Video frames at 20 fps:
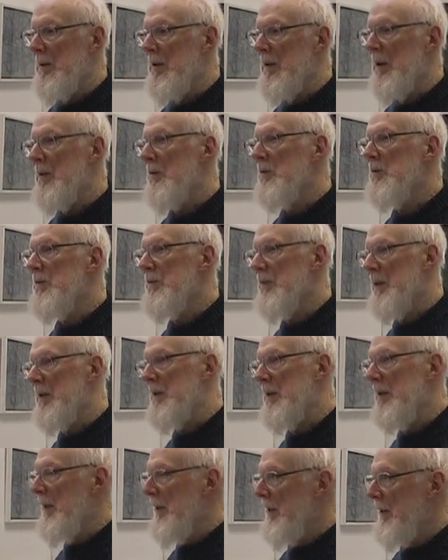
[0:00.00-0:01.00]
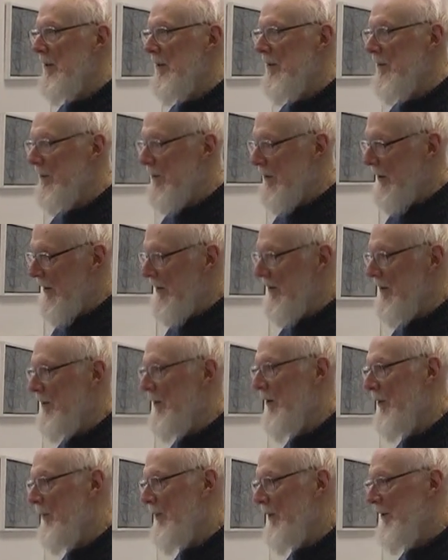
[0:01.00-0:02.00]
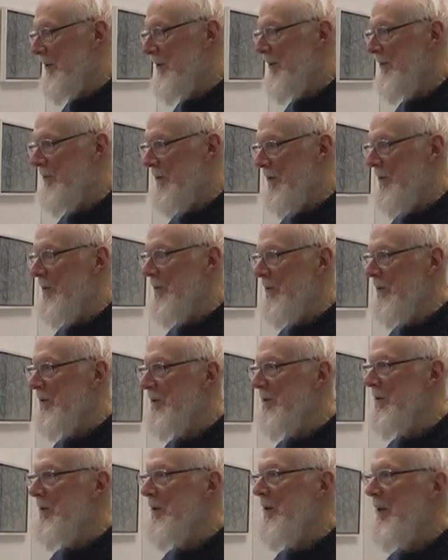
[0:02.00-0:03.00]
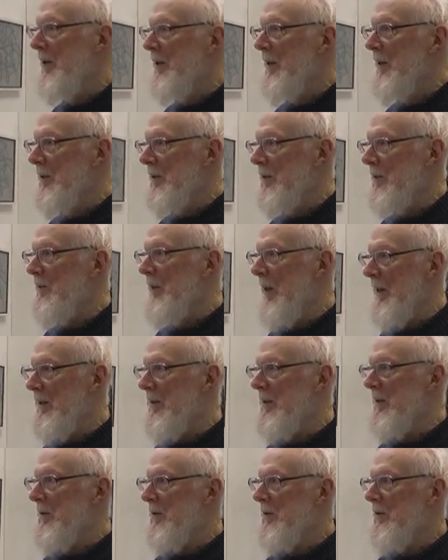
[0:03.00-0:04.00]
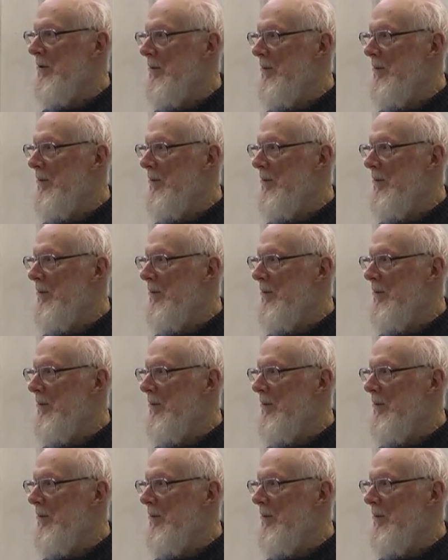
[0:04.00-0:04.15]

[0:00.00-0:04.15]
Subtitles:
I always found the colour a bit difficult to manage.